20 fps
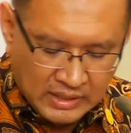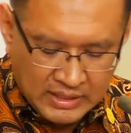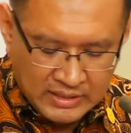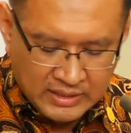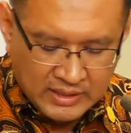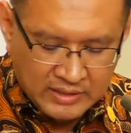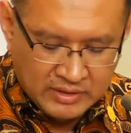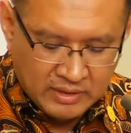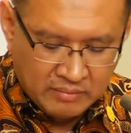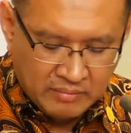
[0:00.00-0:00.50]

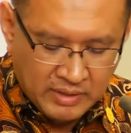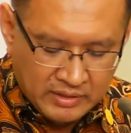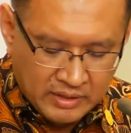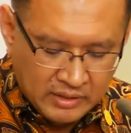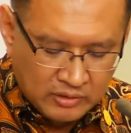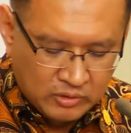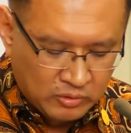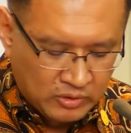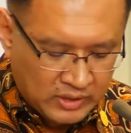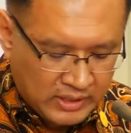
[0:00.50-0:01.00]
is
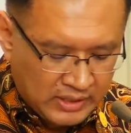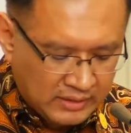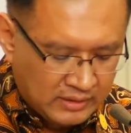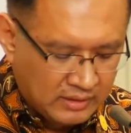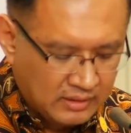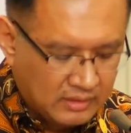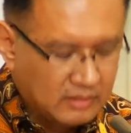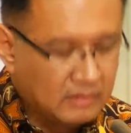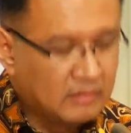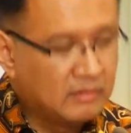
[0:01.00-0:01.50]
estimated to lead
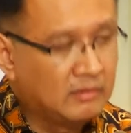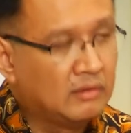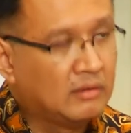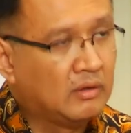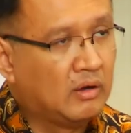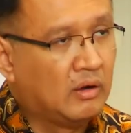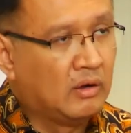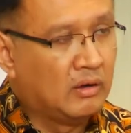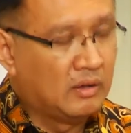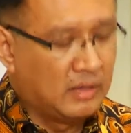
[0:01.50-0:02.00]

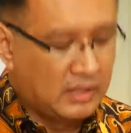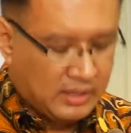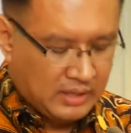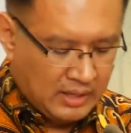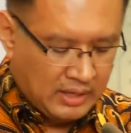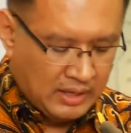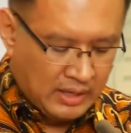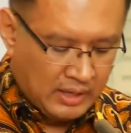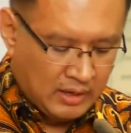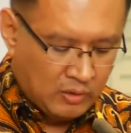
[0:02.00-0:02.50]

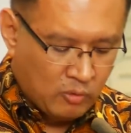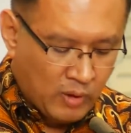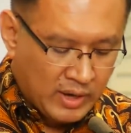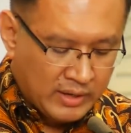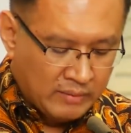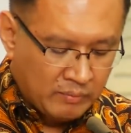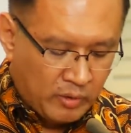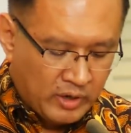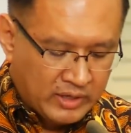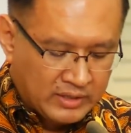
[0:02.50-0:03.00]
a
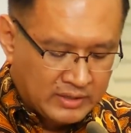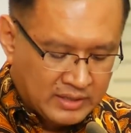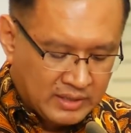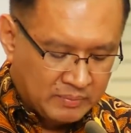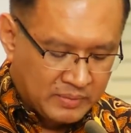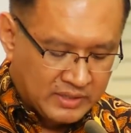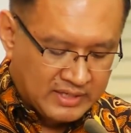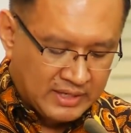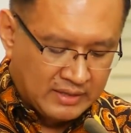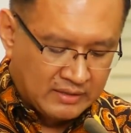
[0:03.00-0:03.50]
1.3
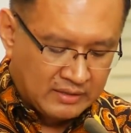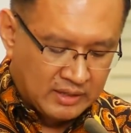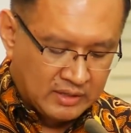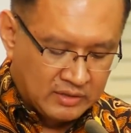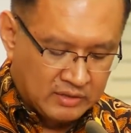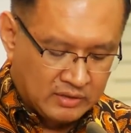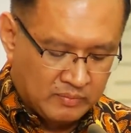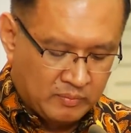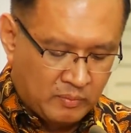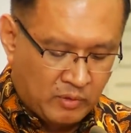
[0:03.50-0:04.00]

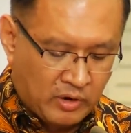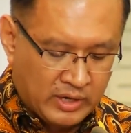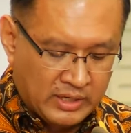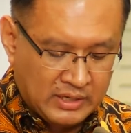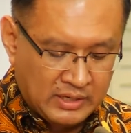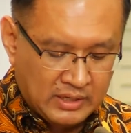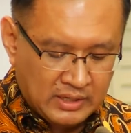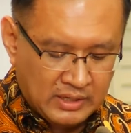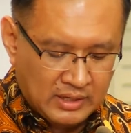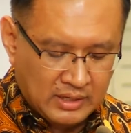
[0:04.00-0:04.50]
percentage point